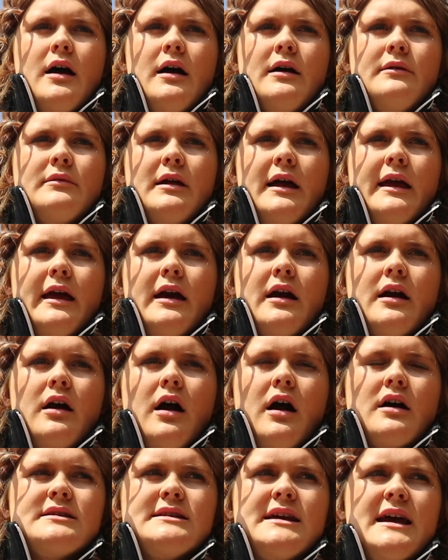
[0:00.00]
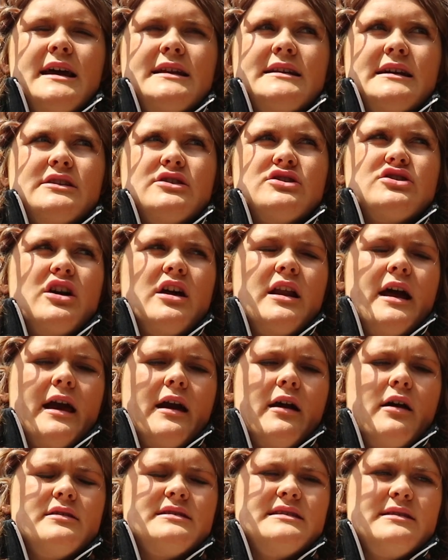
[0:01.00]
am like gutted and so
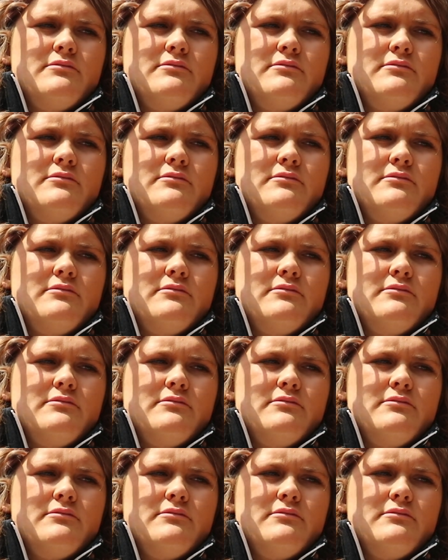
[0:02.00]
like